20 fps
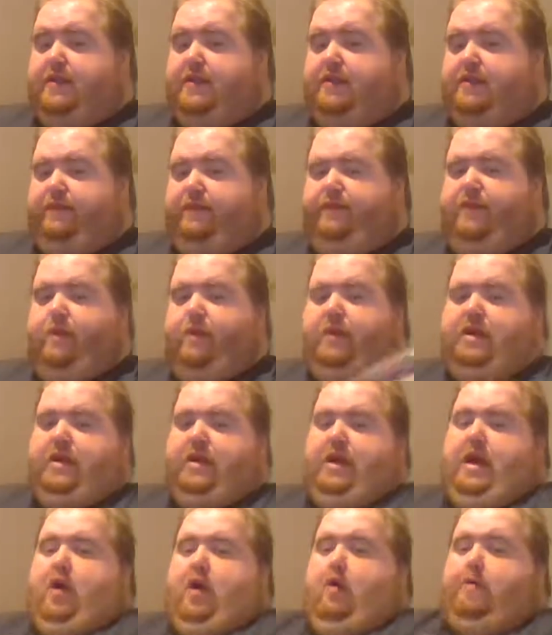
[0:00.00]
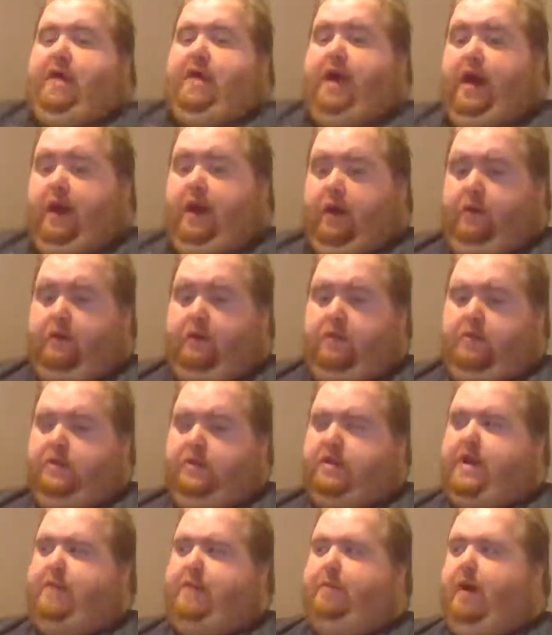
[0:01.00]
if you wanted to help me out
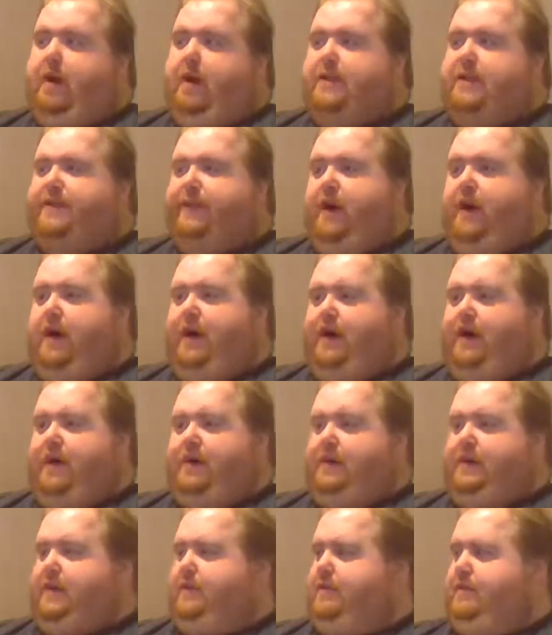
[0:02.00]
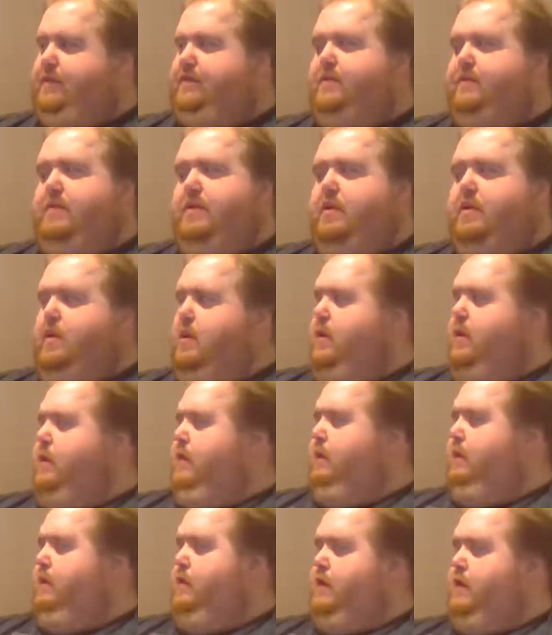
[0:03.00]
with that boss fight, because that was
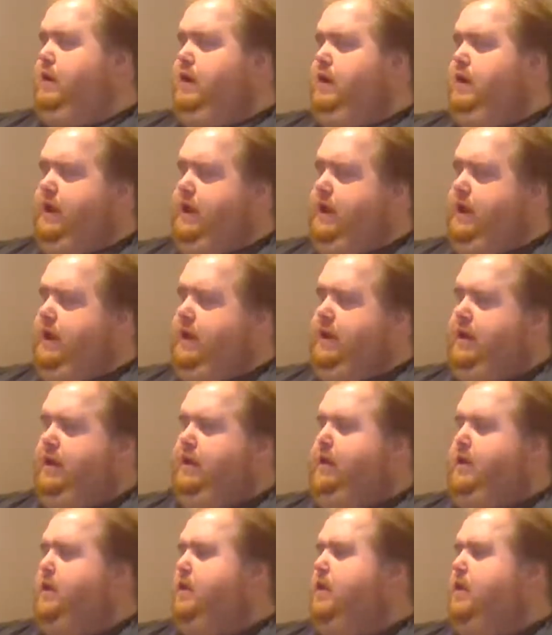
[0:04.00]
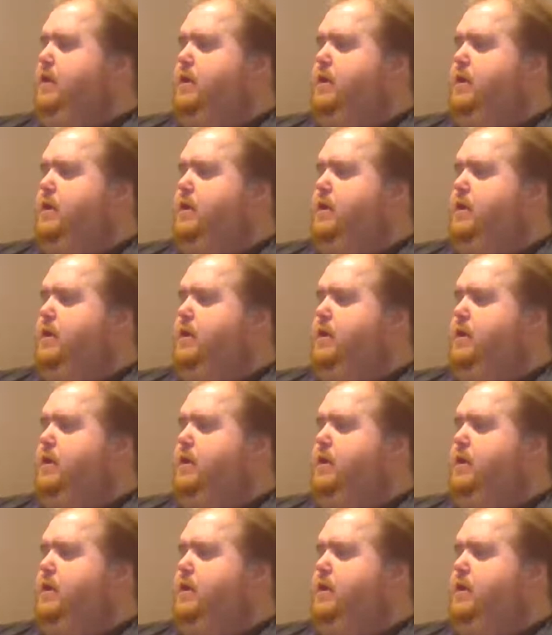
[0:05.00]
really,